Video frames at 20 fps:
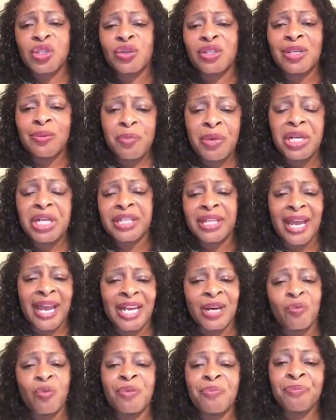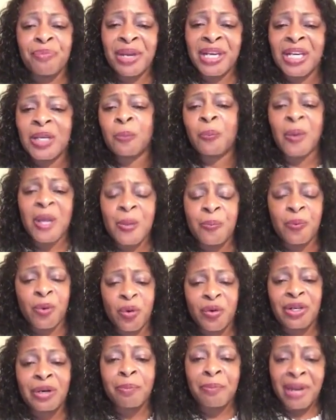communicated with many
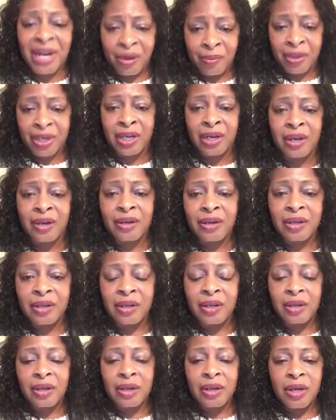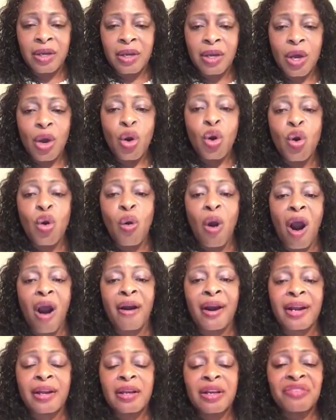people in America who
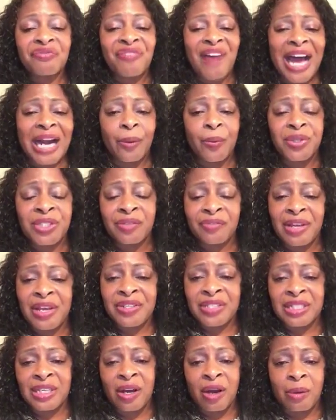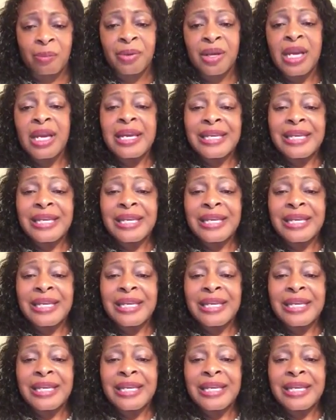are followers of Islam.